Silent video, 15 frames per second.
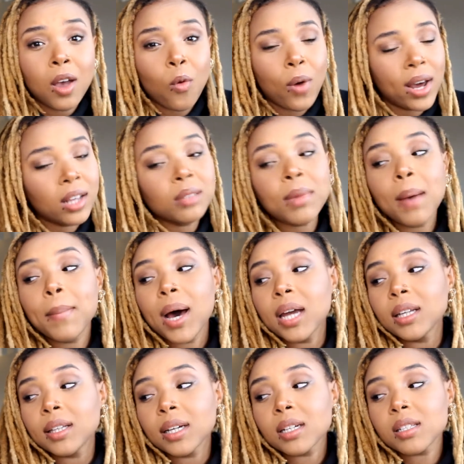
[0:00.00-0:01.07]
Why does my
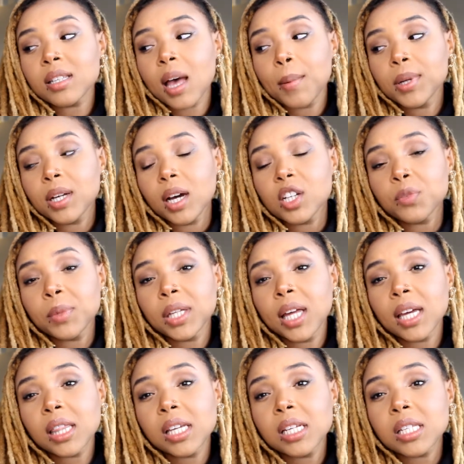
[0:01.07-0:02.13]
body like to sabotage me
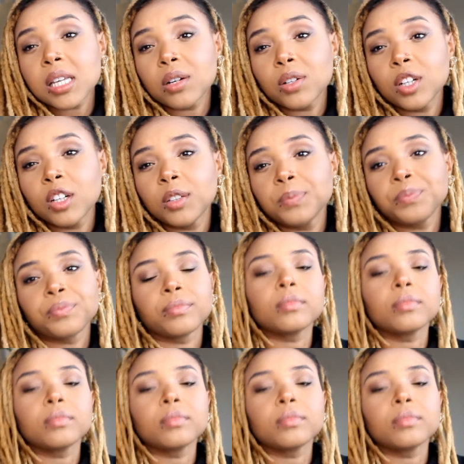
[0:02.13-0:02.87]
like this? I don't know.